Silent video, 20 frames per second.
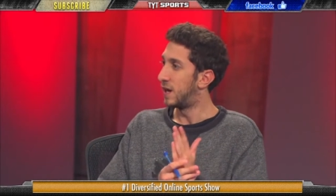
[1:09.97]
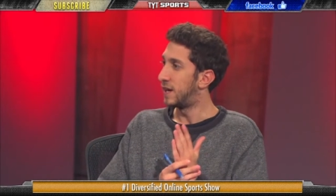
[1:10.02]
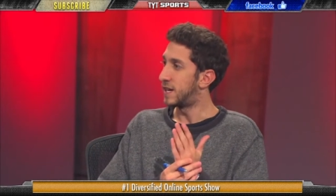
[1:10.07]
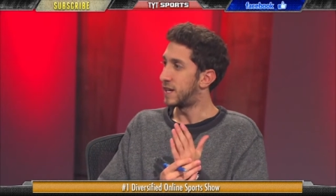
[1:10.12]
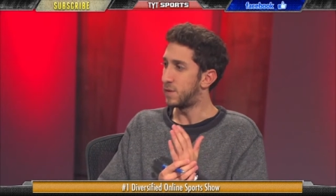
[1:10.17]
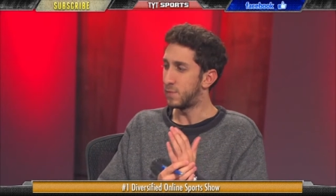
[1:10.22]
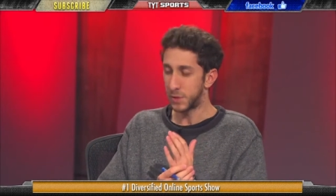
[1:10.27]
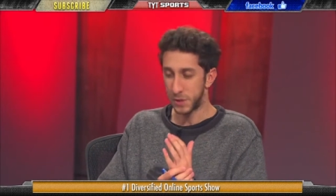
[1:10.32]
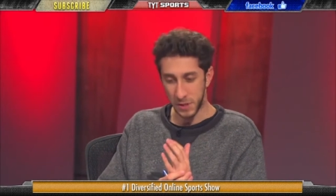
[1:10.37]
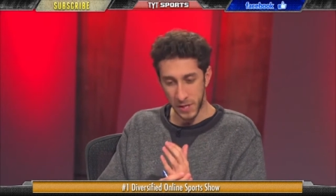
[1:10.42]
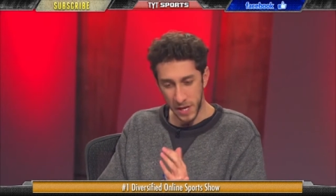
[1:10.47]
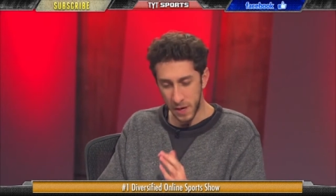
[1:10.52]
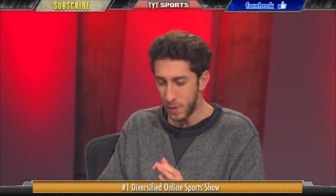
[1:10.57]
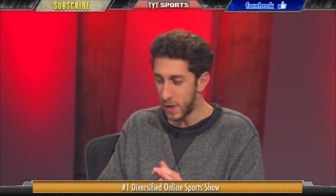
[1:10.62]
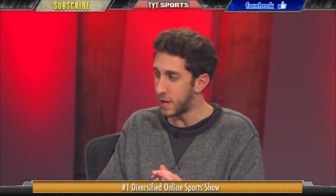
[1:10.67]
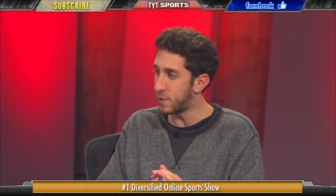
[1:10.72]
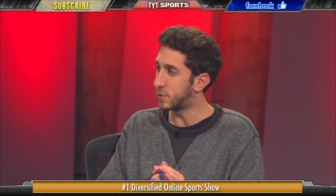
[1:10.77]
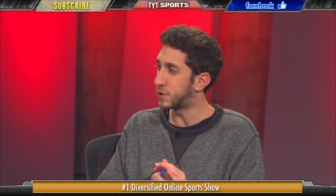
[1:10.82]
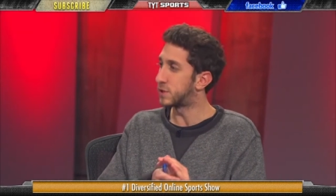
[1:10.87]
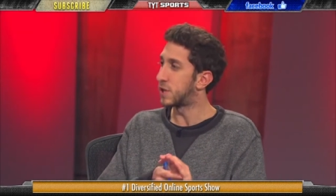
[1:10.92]
He was
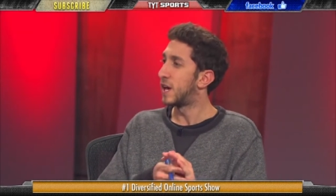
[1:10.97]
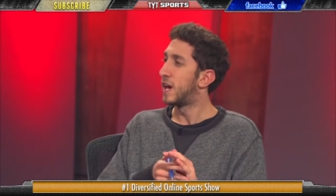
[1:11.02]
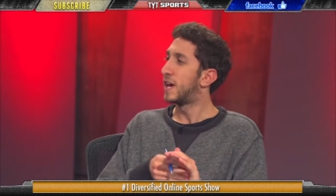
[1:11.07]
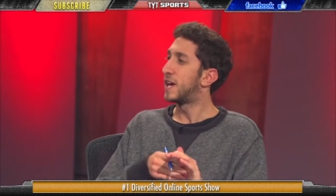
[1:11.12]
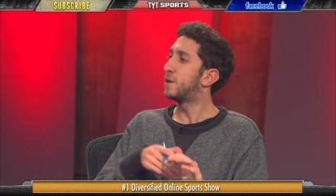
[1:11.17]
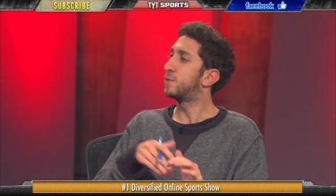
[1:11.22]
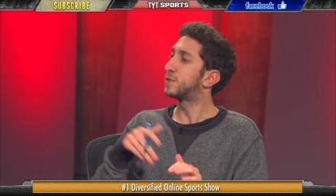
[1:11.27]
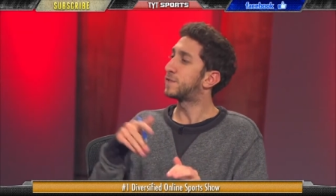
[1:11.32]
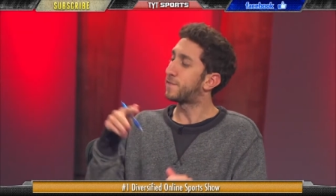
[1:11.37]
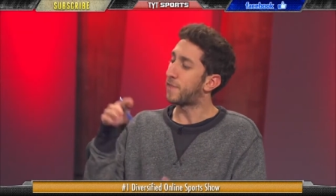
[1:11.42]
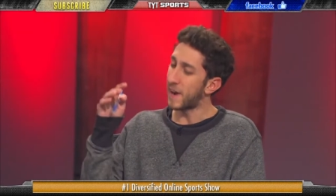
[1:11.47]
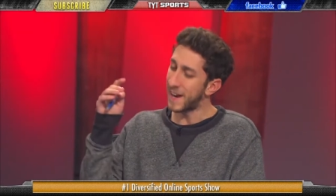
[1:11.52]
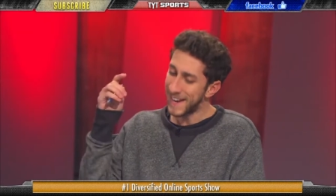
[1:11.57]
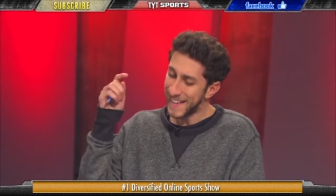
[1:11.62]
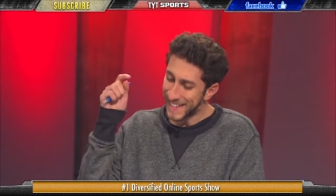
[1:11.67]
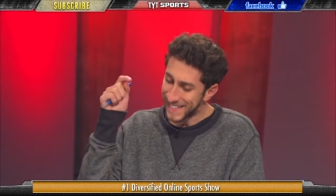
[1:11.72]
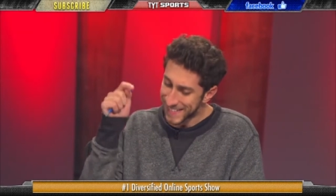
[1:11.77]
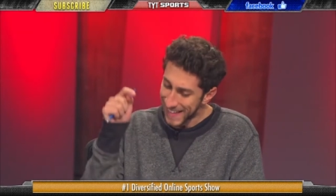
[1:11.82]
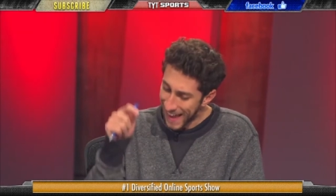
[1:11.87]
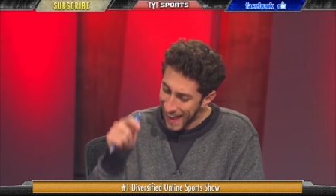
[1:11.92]
yes. he, he, was I, he was
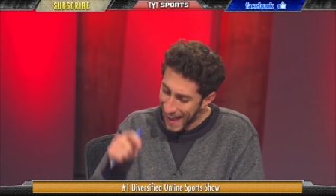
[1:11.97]
fighting his